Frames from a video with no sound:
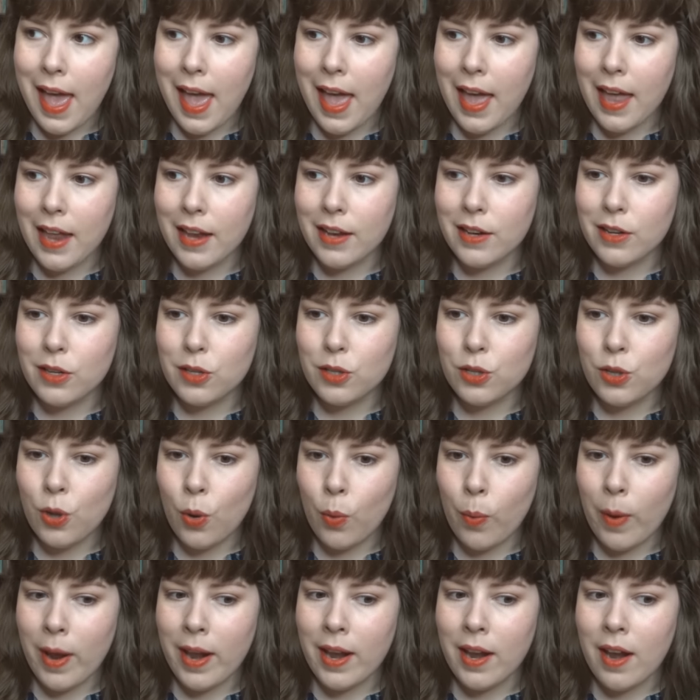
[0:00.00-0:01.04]
And
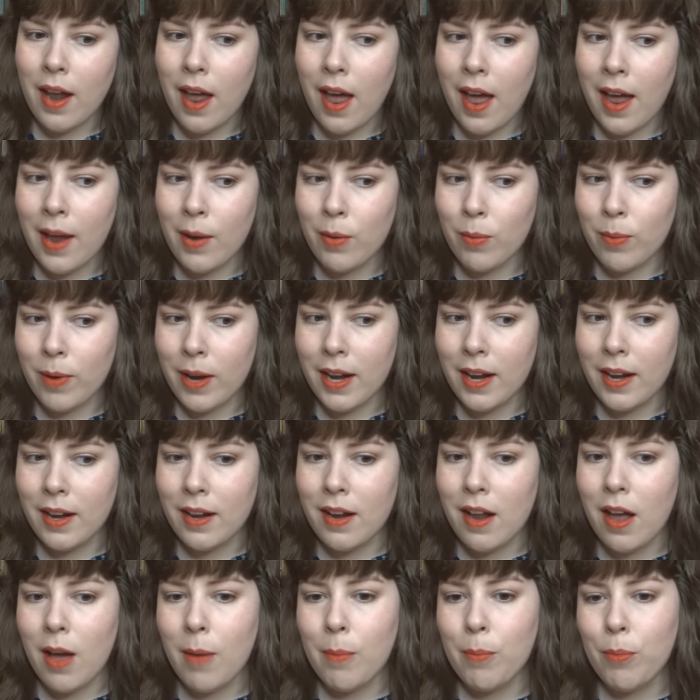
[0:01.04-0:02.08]
so when I
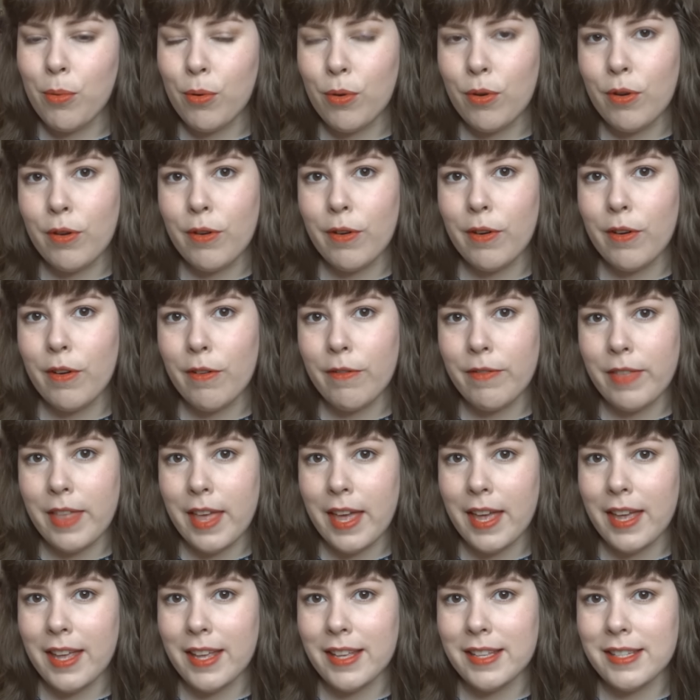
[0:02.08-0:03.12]
read a book of
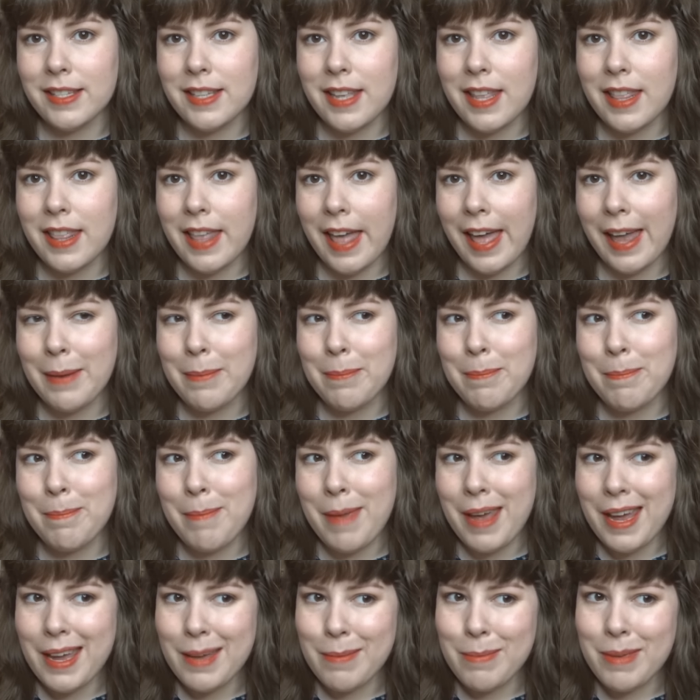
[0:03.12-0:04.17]
theirs that
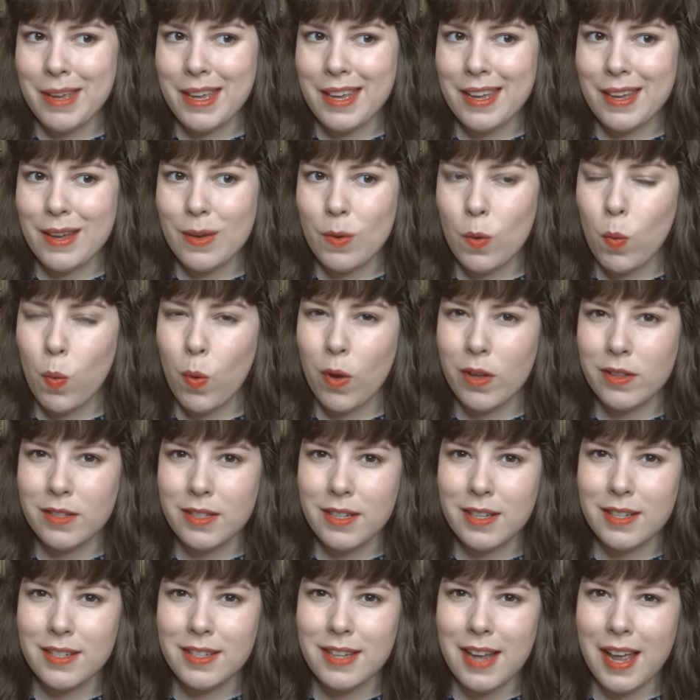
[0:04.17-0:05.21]
maybe
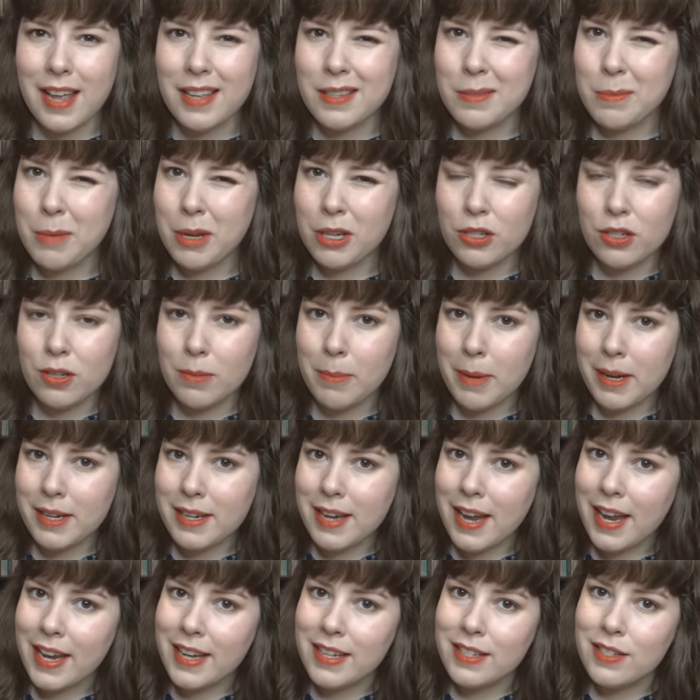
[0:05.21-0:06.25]
wasn't as much to my
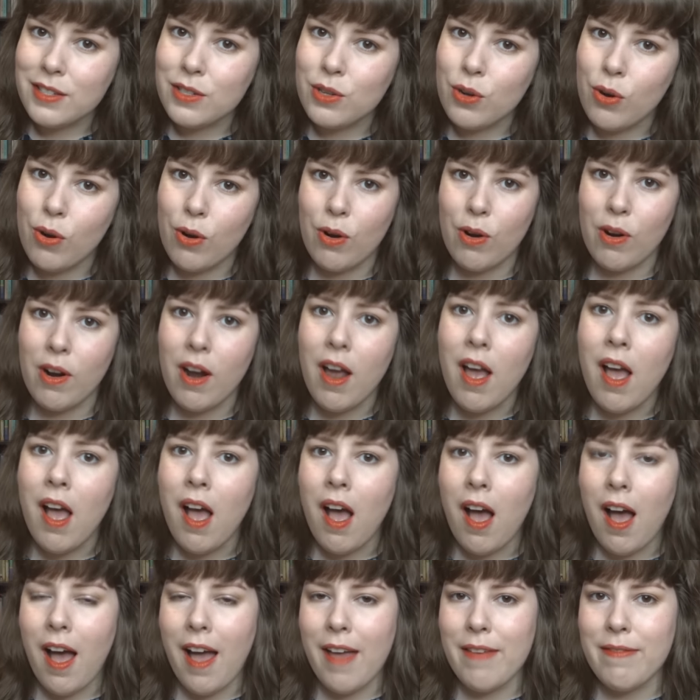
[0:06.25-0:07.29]
taste or
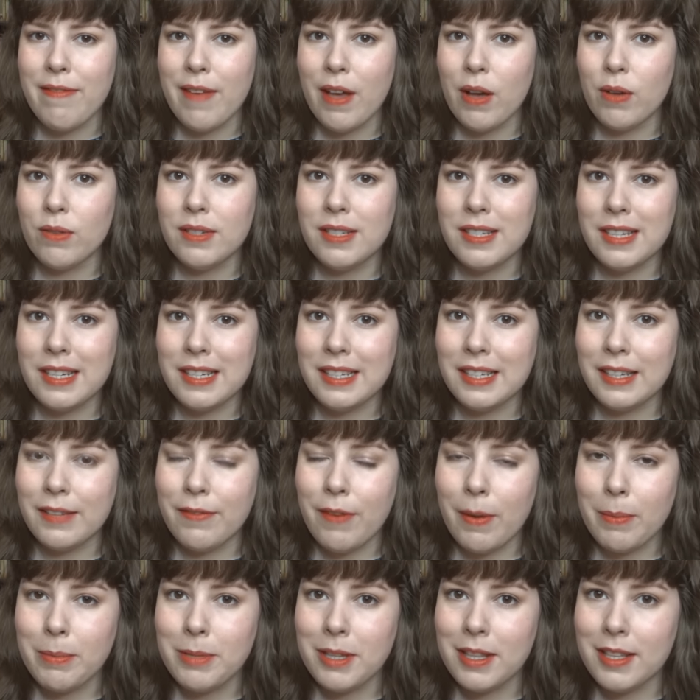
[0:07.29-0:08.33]
I felt didn't live
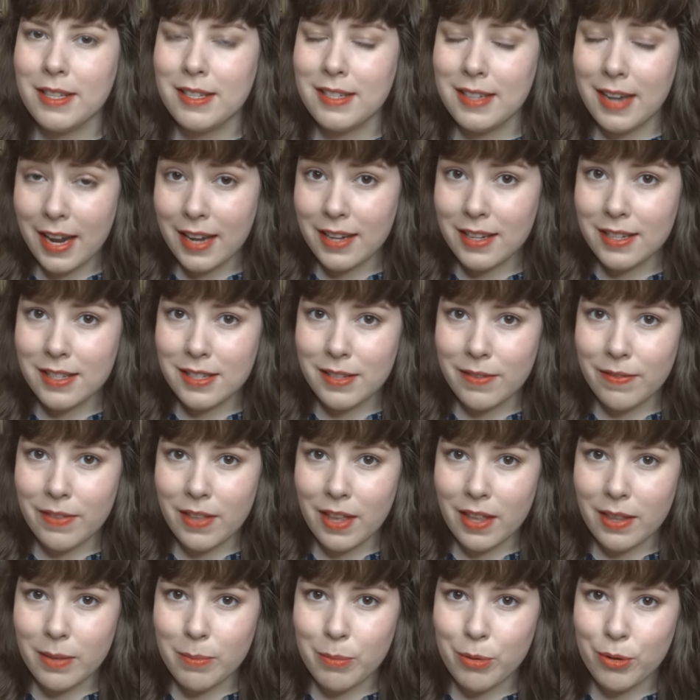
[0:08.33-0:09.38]
up to the standards of the
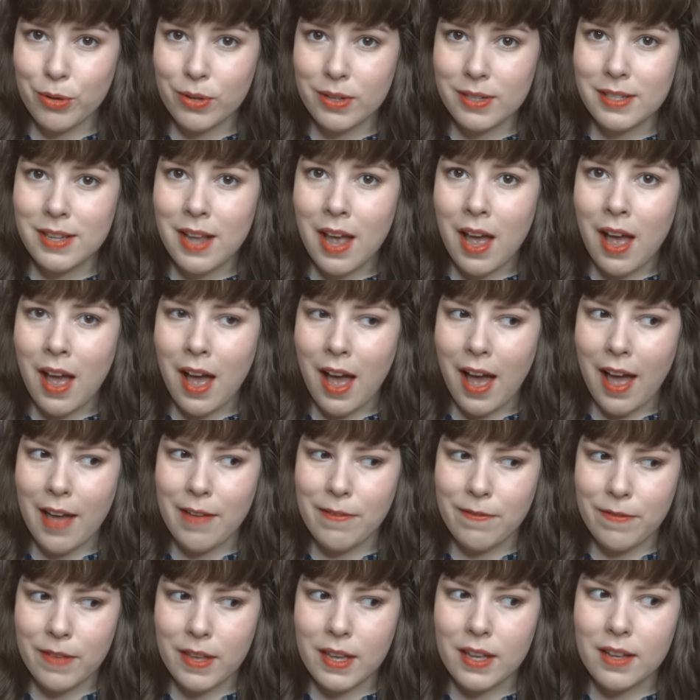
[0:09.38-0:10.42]
other books, I
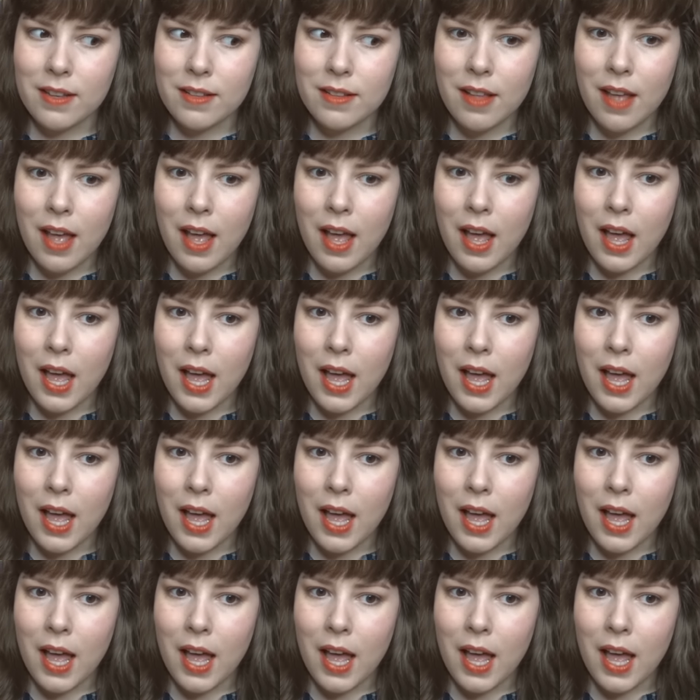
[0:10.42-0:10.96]
feel